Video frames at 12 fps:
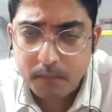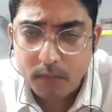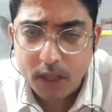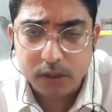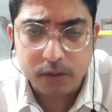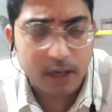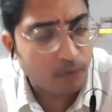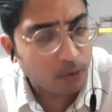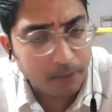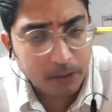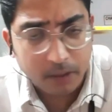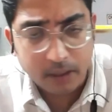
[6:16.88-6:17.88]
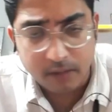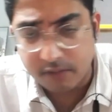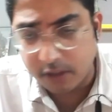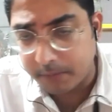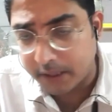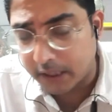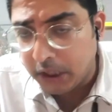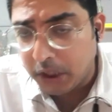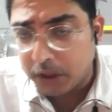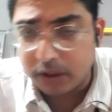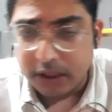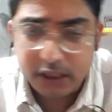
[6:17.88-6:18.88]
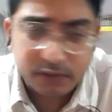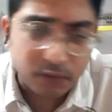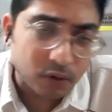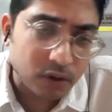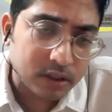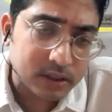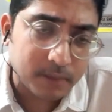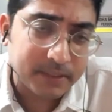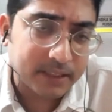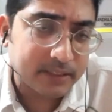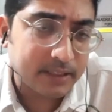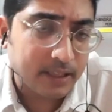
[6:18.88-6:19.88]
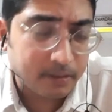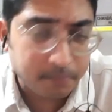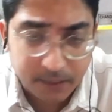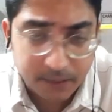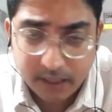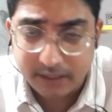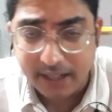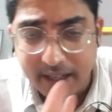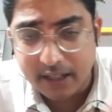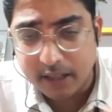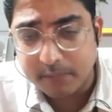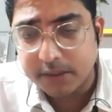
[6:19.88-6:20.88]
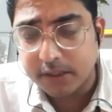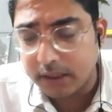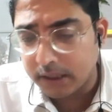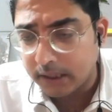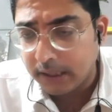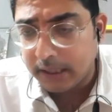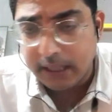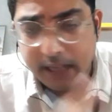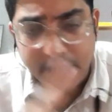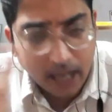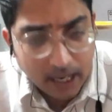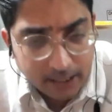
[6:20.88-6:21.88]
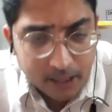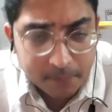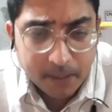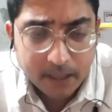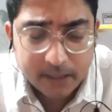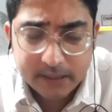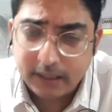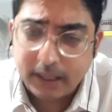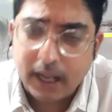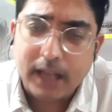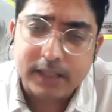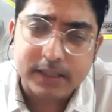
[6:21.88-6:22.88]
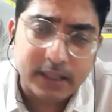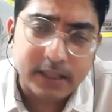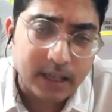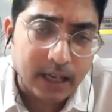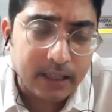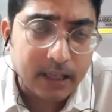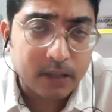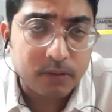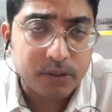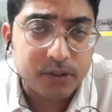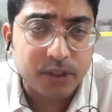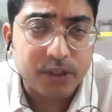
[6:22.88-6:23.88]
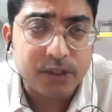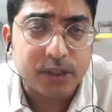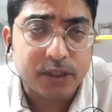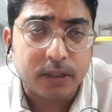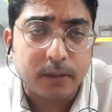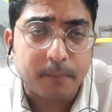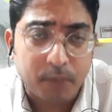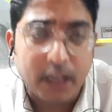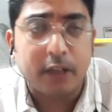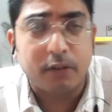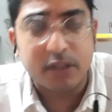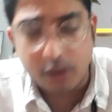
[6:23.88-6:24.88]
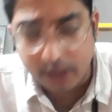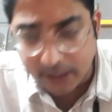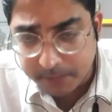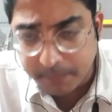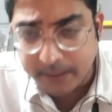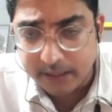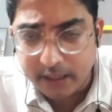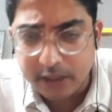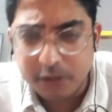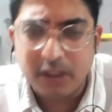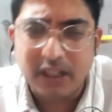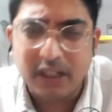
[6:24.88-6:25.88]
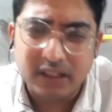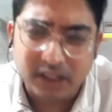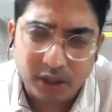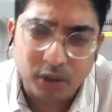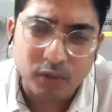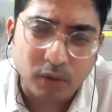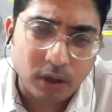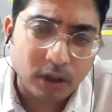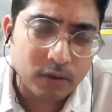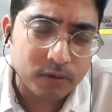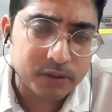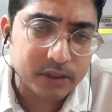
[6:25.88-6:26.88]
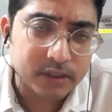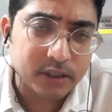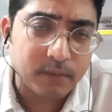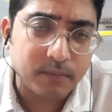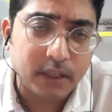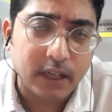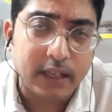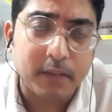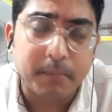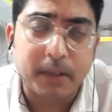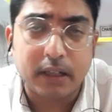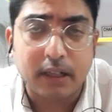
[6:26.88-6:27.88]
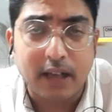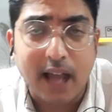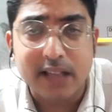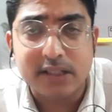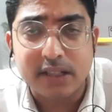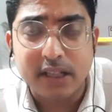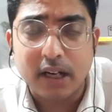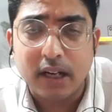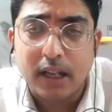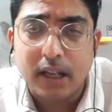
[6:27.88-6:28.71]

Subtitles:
So environment will come from here. So these four subjects are the pillar. Then comes the IR part. See, last year IR questions, like it was not expected, usually 3 to 4 odd questions come in IR, but last year